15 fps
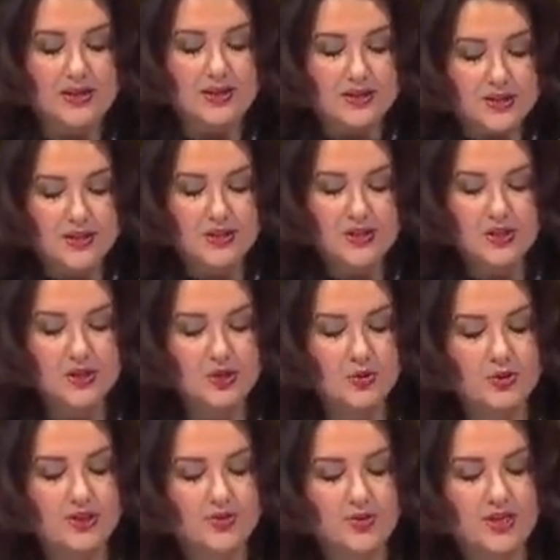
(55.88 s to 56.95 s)
This to
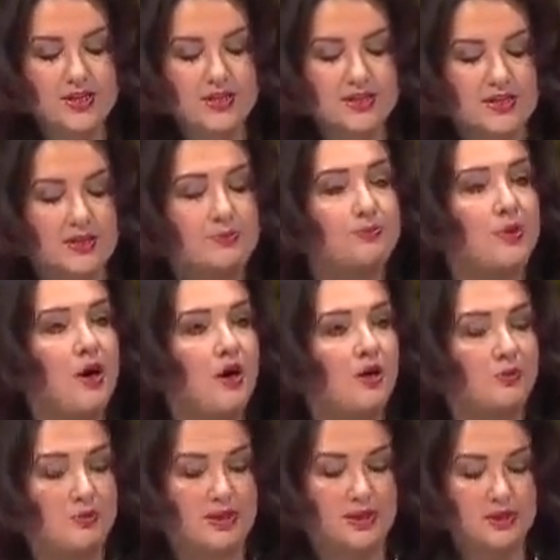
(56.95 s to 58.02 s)
address the
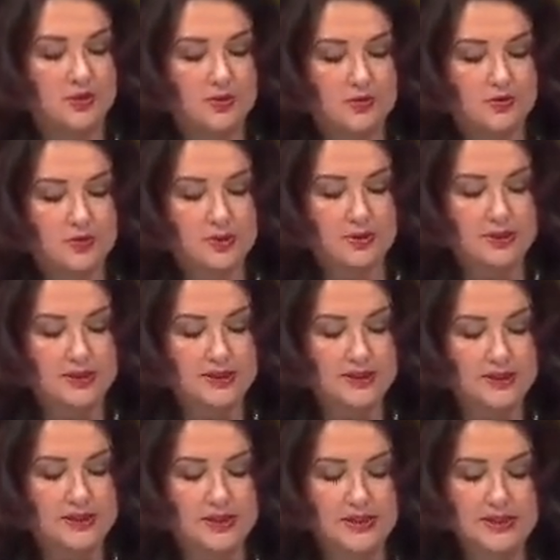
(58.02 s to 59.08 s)
empowerment of women and
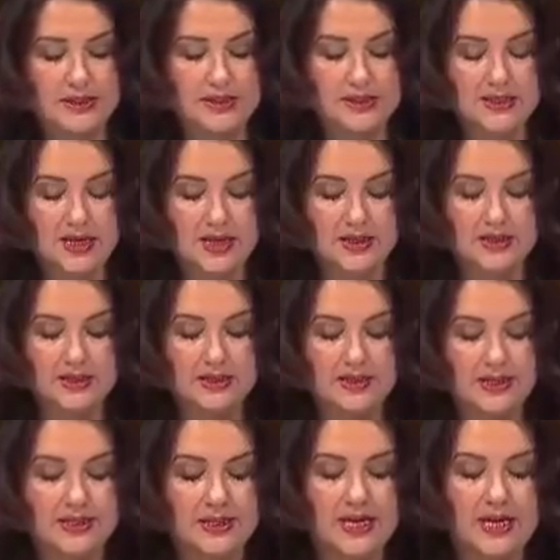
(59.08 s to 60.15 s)
girls in science
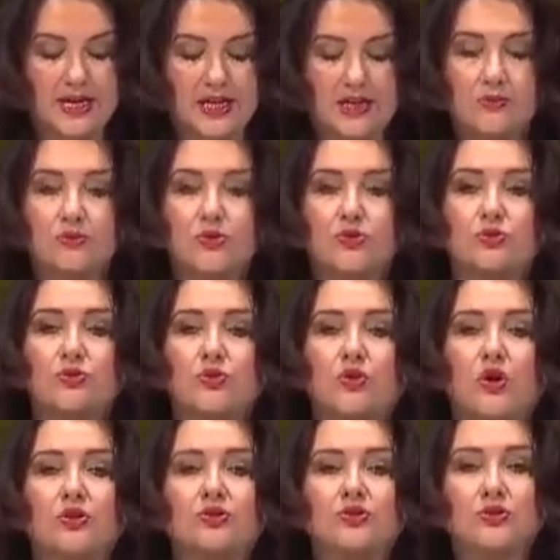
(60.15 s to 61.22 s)
and aim to
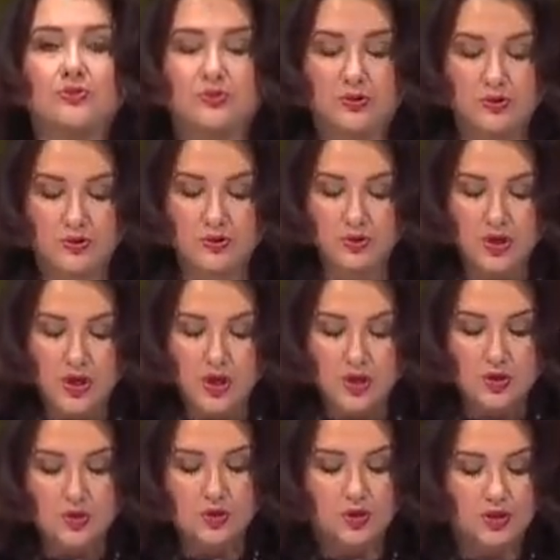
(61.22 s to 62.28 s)
contribute
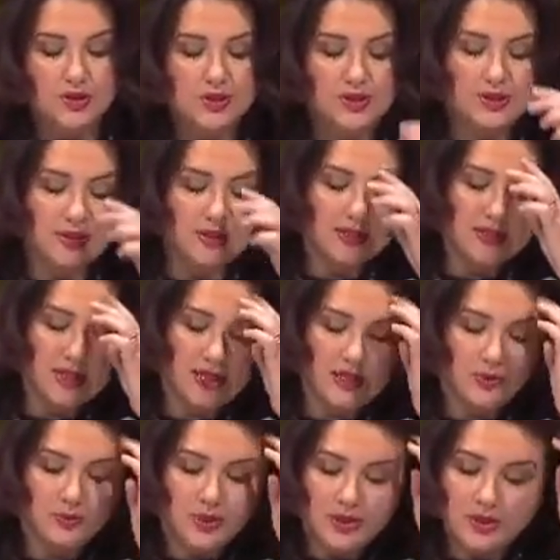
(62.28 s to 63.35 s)
towards the
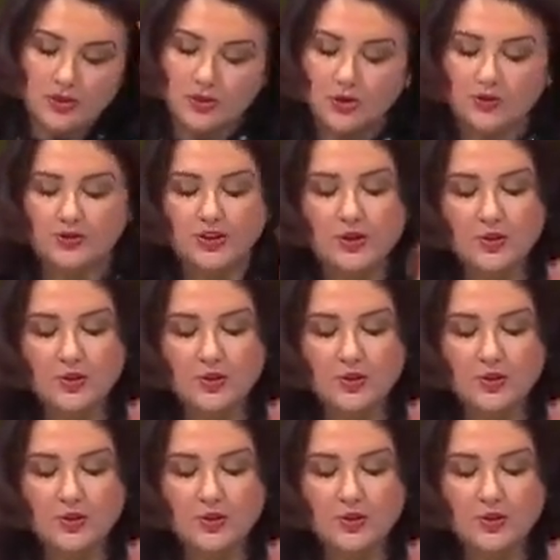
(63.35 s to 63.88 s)
attainment of the